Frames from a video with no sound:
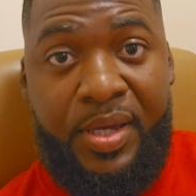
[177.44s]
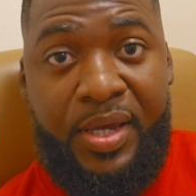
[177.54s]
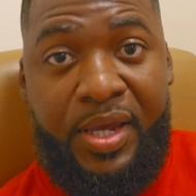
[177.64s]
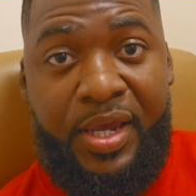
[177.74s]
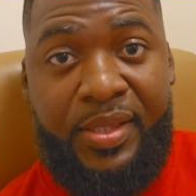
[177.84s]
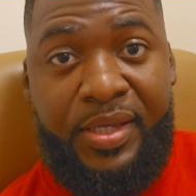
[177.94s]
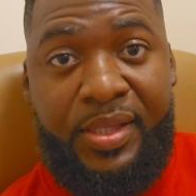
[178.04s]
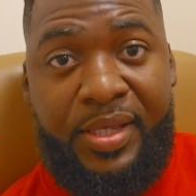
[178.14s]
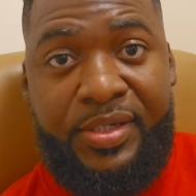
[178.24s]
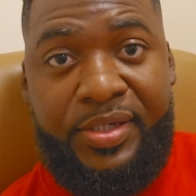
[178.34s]
And then
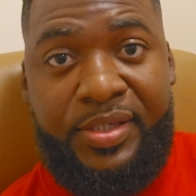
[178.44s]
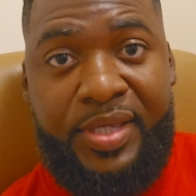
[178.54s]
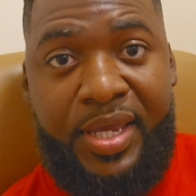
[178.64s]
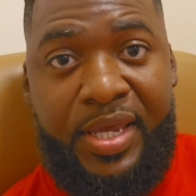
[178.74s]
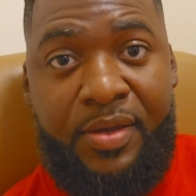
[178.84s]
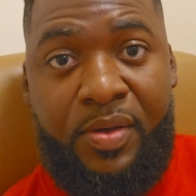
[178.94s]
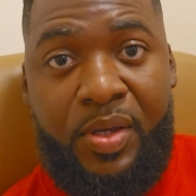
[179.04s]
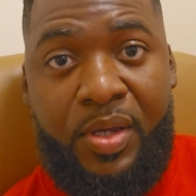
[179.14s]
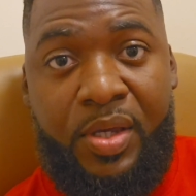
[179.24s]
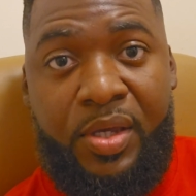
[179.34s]
let's just say
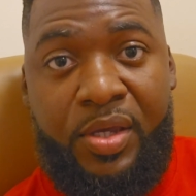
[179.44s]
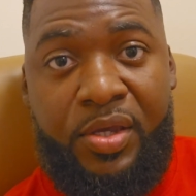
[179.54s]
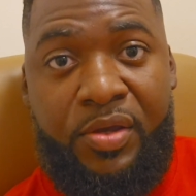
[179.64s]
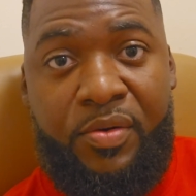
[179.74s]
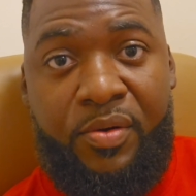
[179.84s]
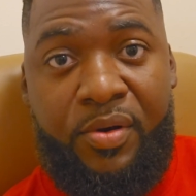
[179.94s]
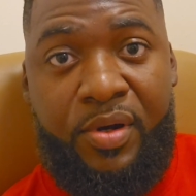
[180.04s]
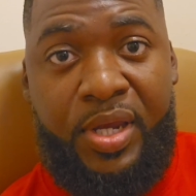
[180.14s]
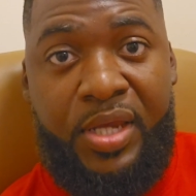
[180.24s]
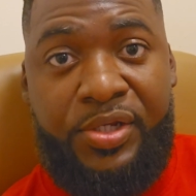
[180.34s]
your
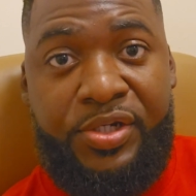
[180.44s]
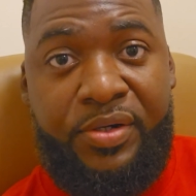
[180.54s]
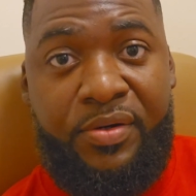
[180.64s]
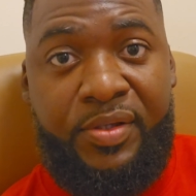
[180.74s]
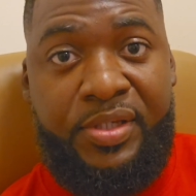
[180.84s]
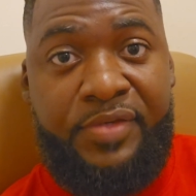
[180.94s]
insurance is